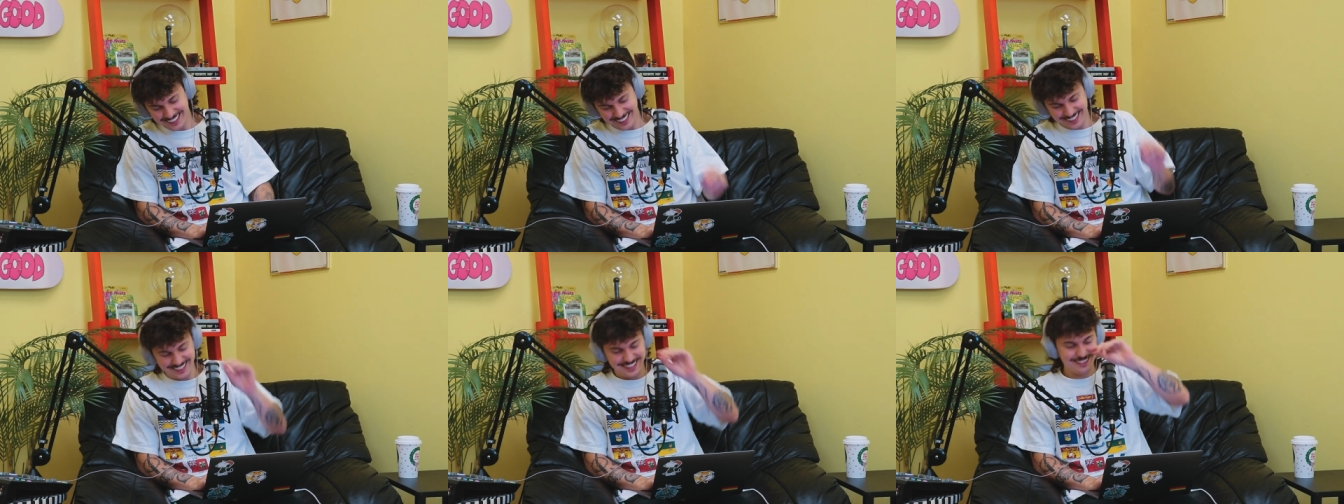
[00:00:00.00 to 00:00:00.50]

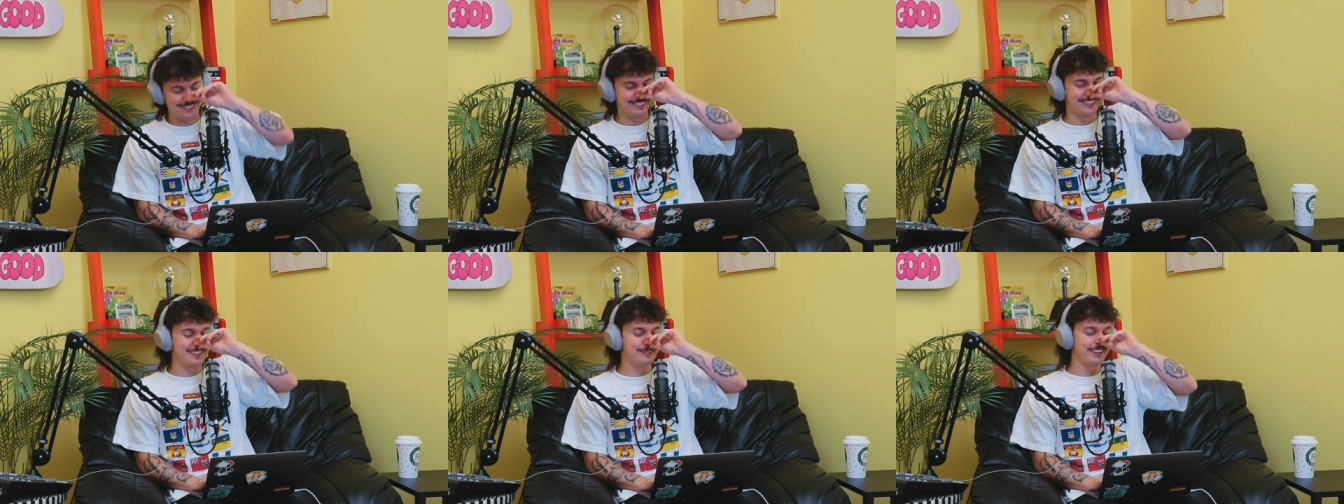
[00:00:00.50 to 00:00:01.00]
Oh, this is the
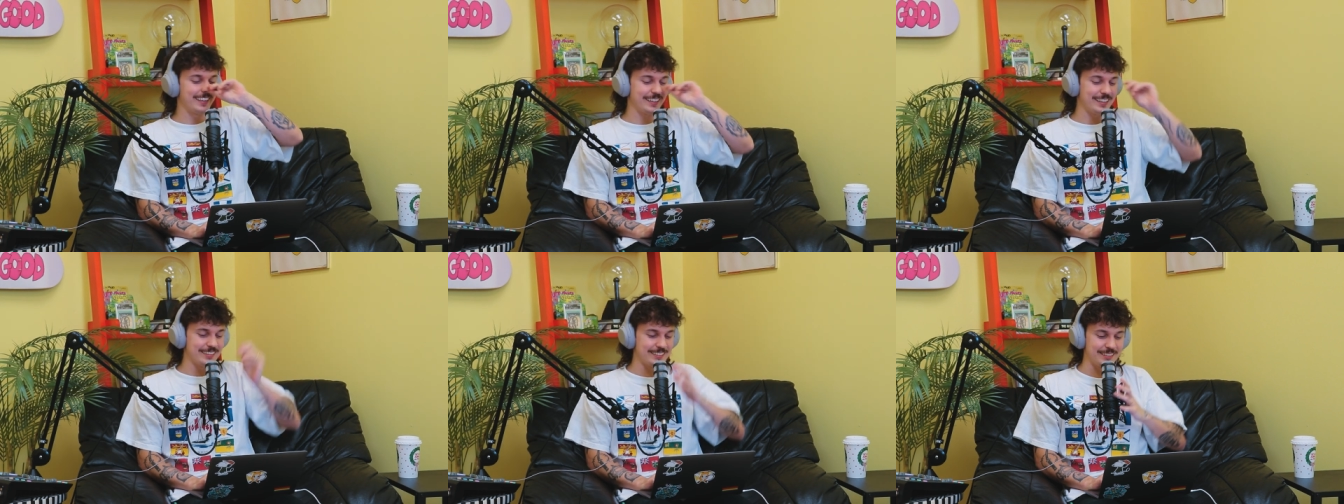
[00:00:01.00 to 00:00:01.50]
worst
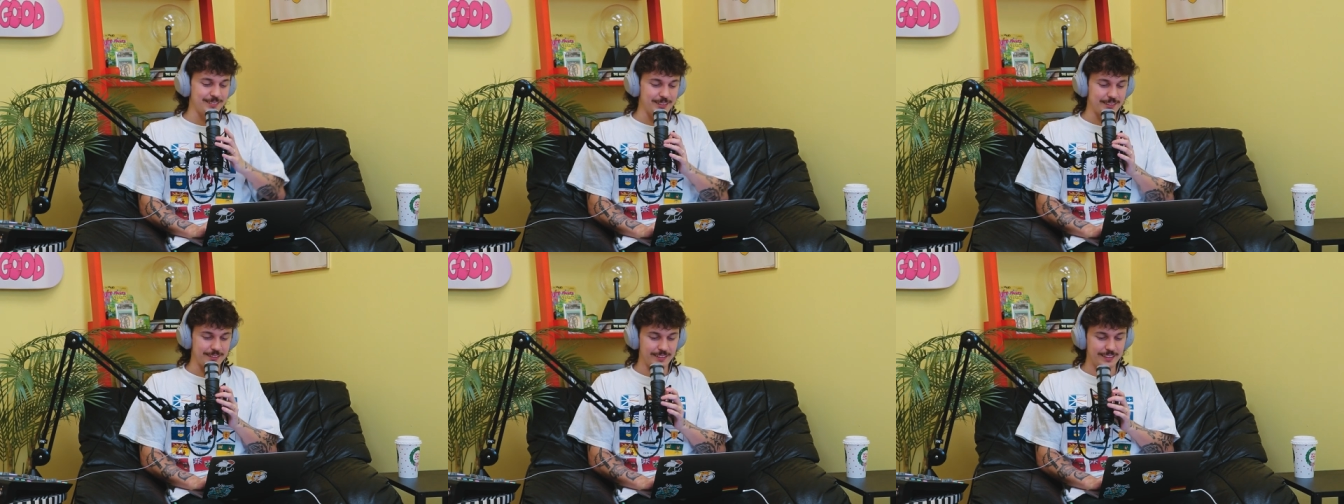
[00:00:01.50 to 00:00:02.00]
podcast
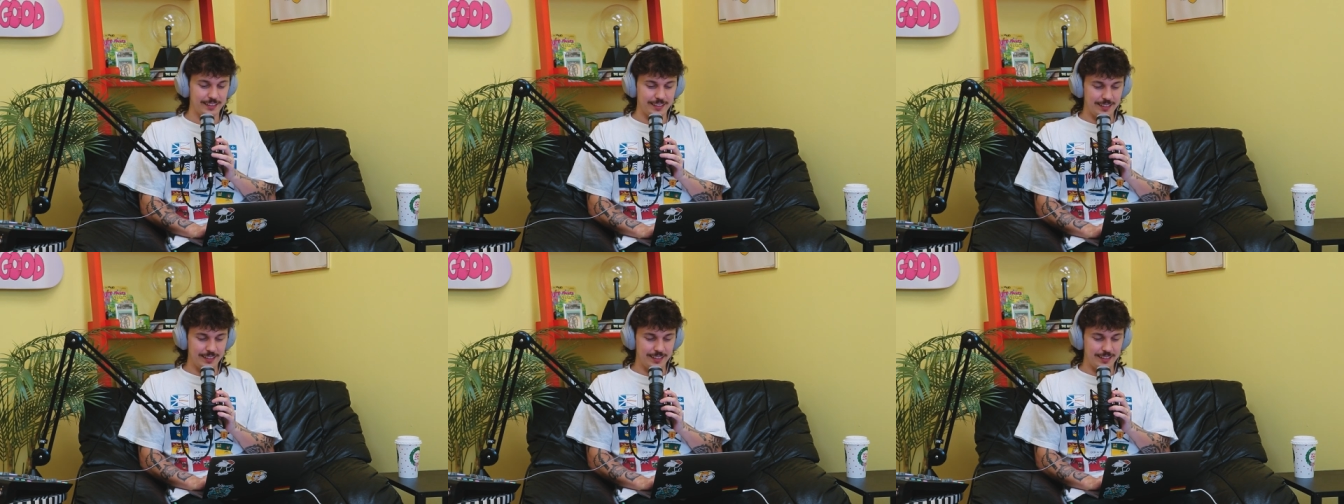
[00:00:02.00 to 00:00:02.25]
ever, dude.